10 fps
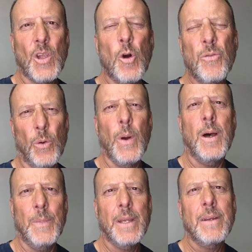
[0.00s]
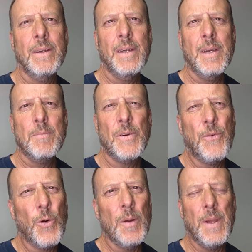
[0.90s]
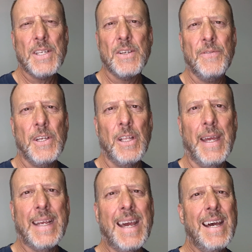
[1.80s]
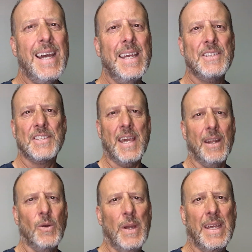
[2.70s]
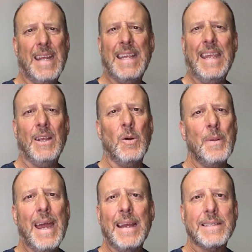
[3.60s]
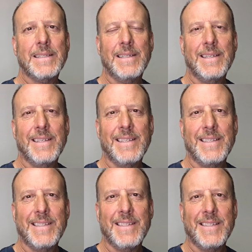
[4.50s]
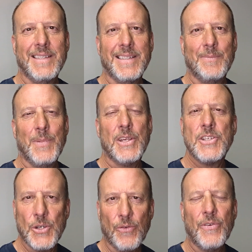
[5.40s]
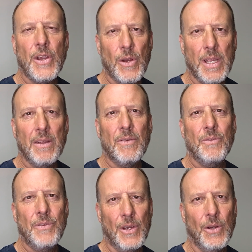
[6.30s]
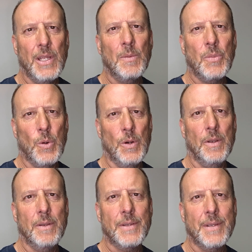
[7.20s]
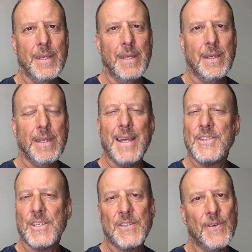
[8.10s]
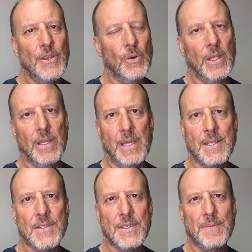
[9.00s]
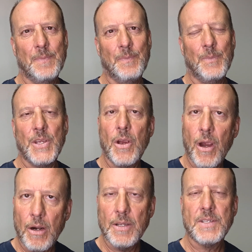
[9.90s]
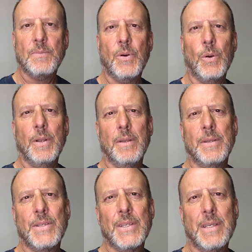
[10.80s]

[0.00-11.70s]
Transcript: overwhelming, before it makes you feel like, I just got to quit, I can't go back. Because you're very, very important, not just for doing this, but your heart is important.